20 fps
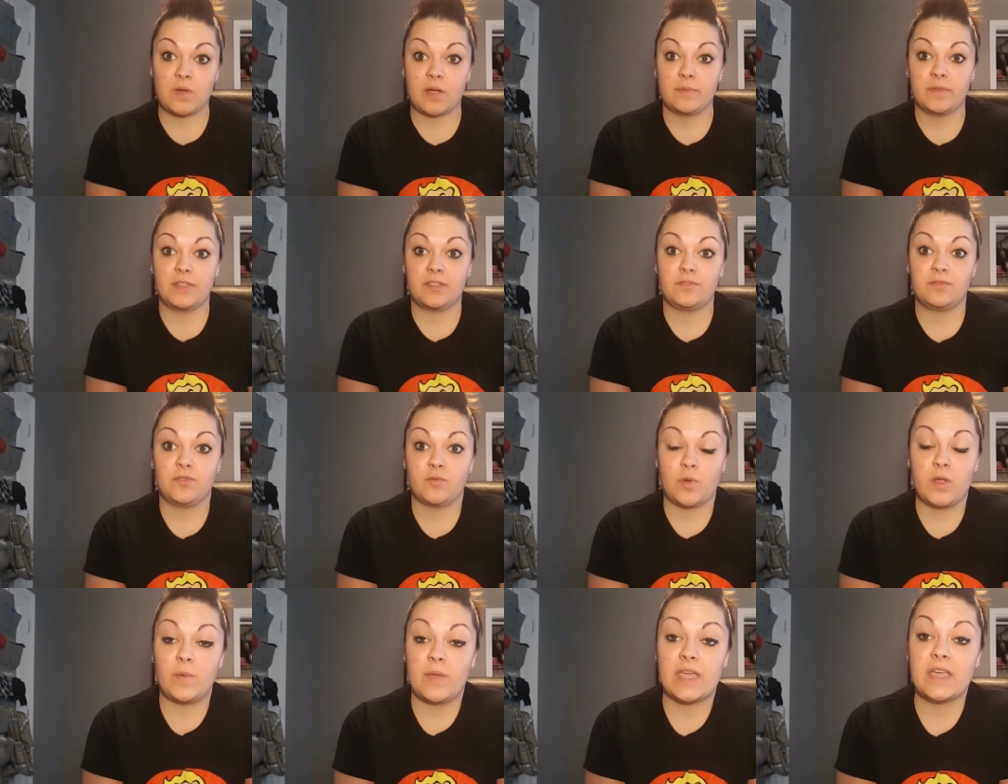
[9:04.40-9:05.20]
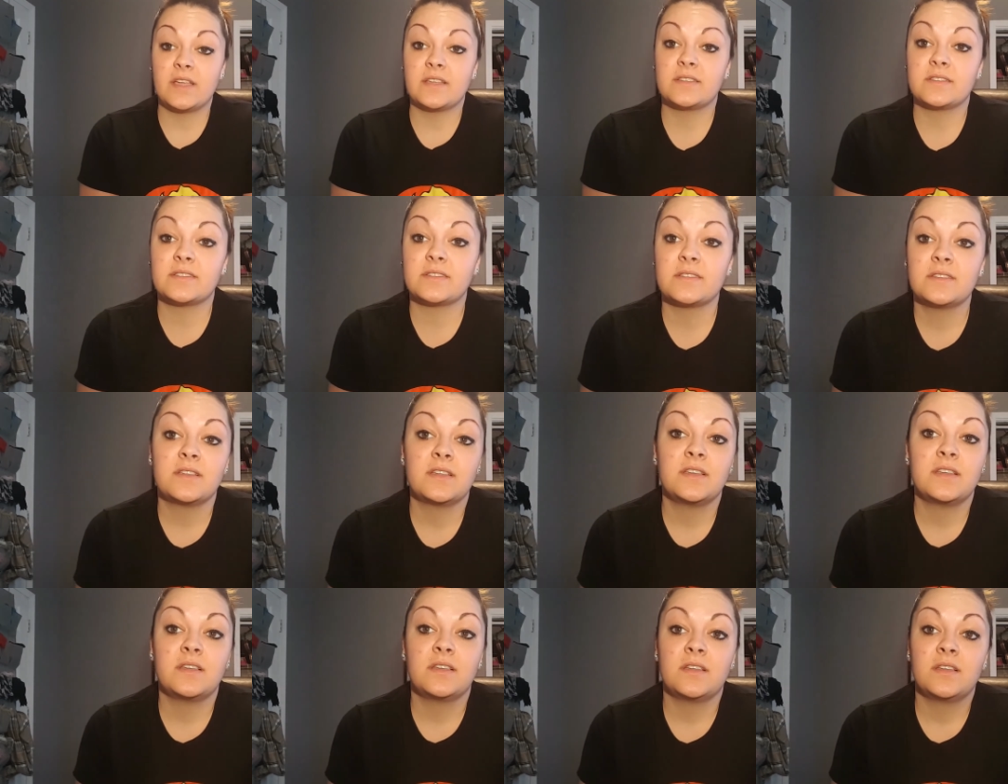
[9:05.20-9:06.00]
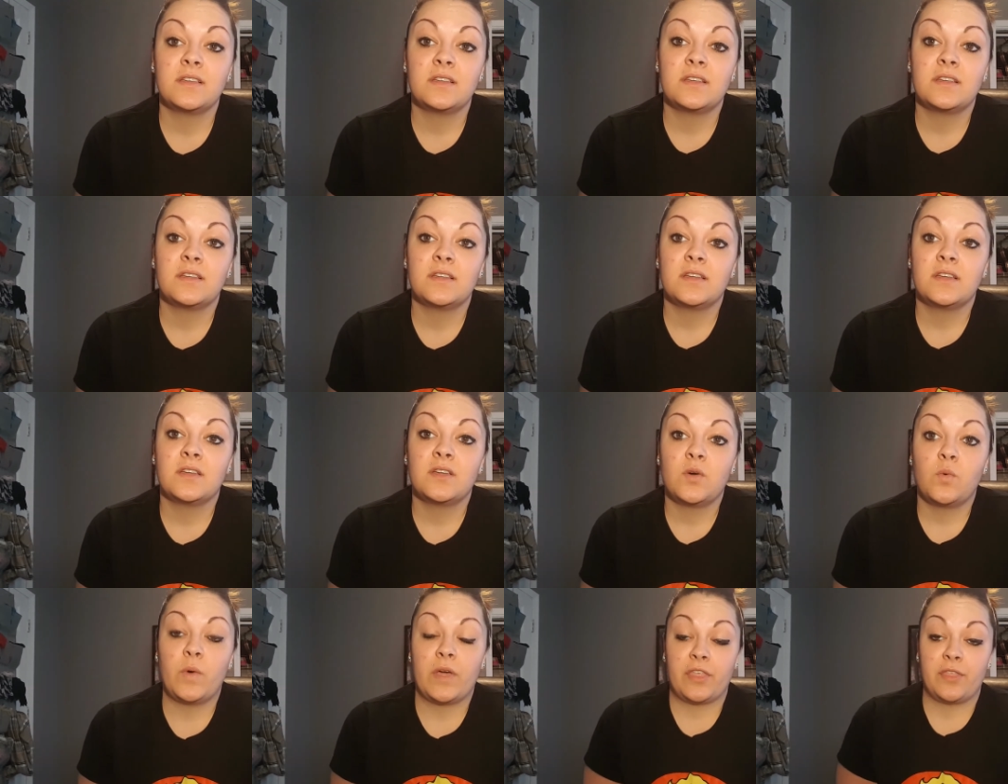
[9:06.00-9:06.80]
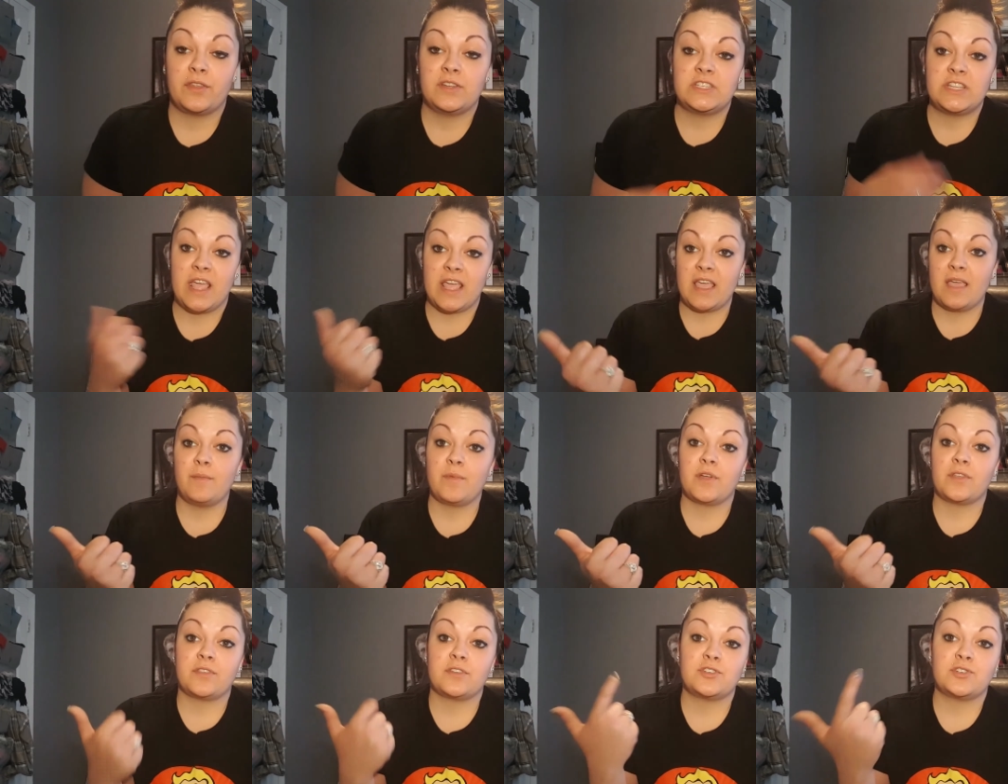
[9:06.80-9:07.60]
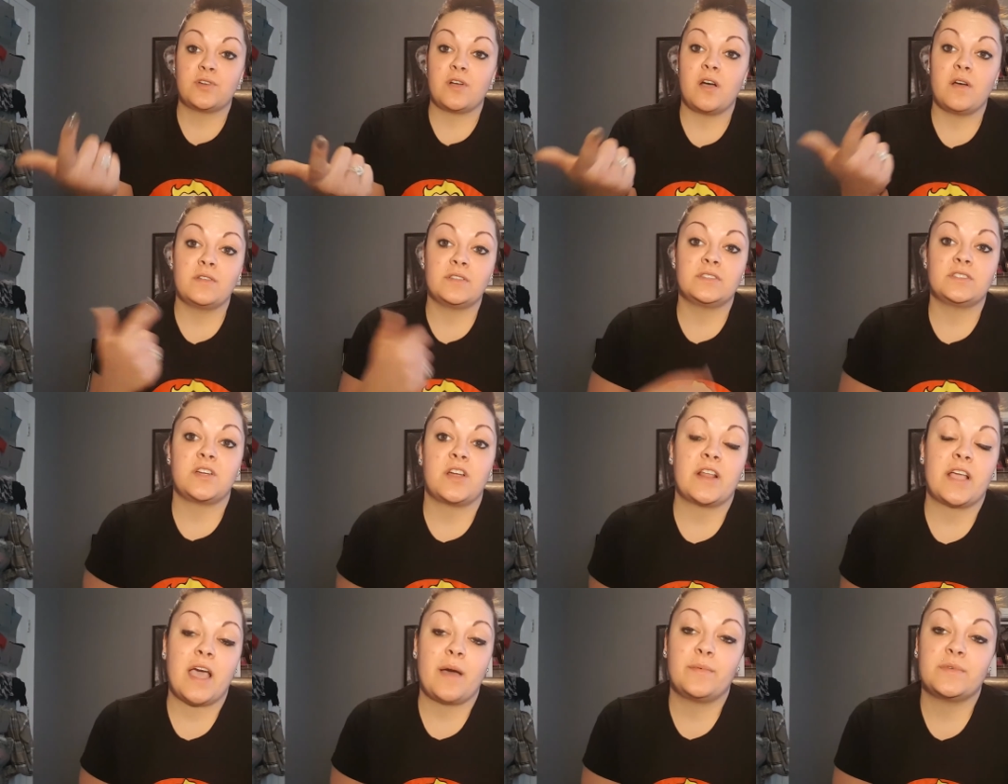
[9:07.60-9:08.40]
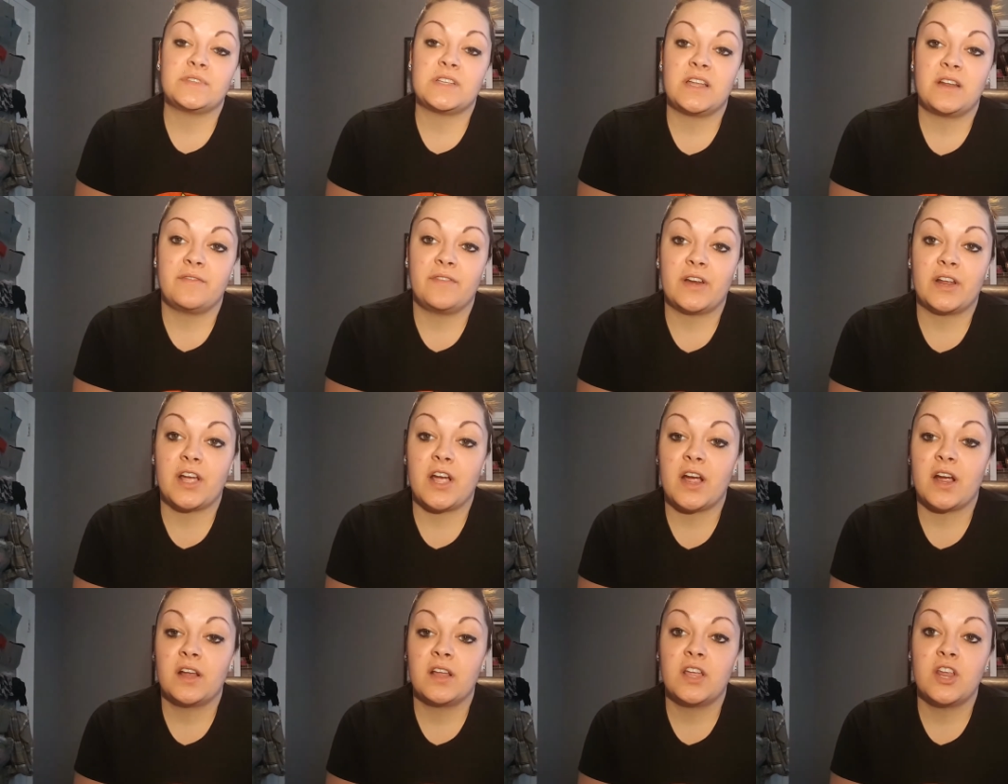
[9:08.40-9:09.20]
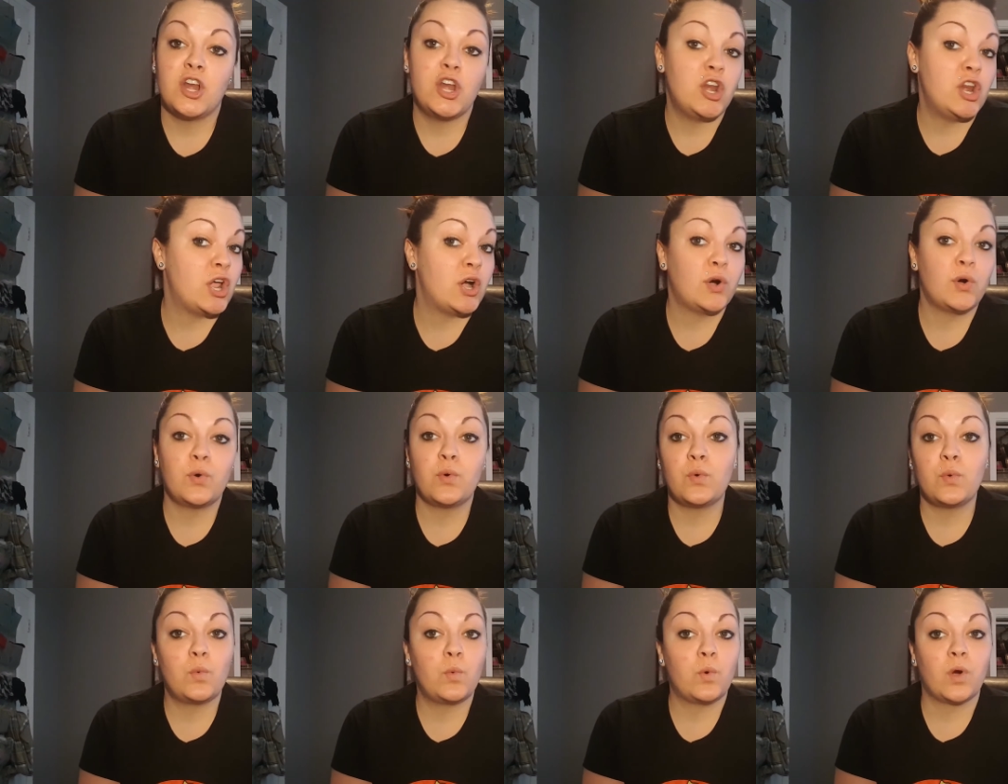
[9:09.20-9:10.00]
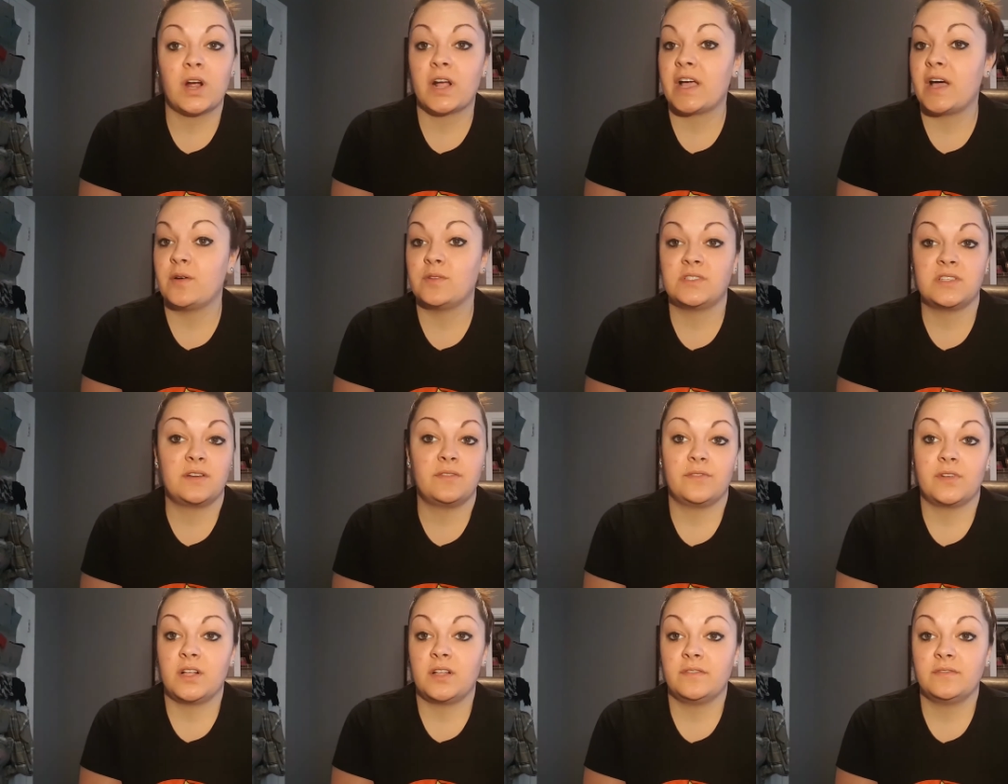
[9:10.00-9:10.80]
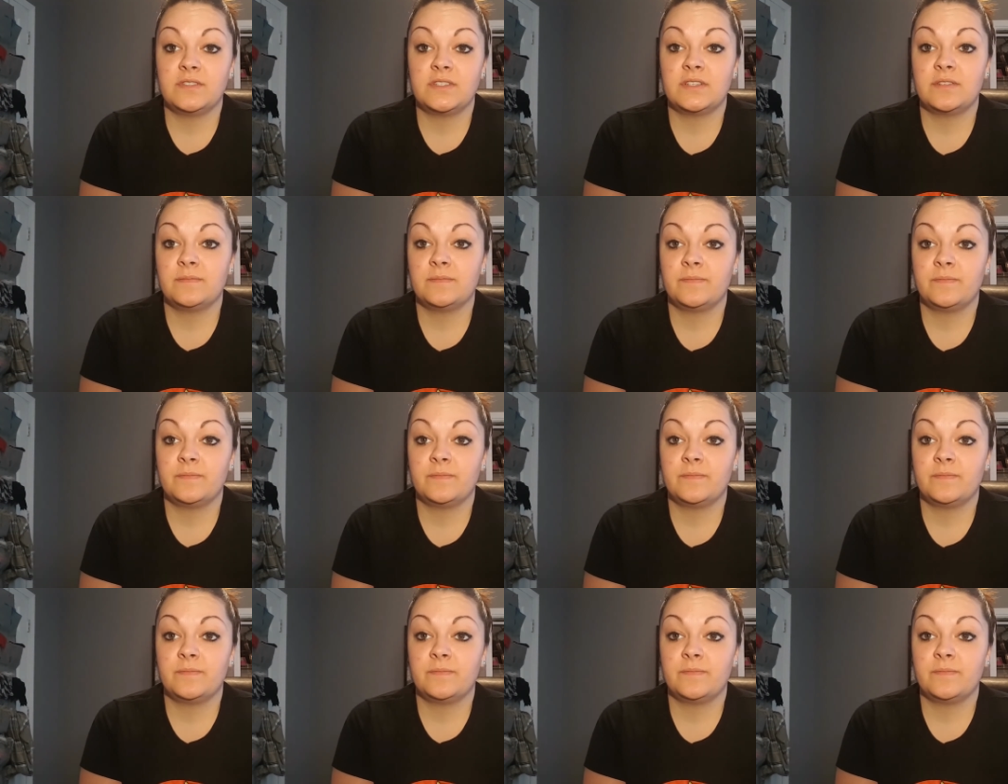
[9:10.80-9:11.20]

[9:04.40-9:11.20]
probably 3 weeks, with taking birth control and starting apple cider vinegar. No workouts involved.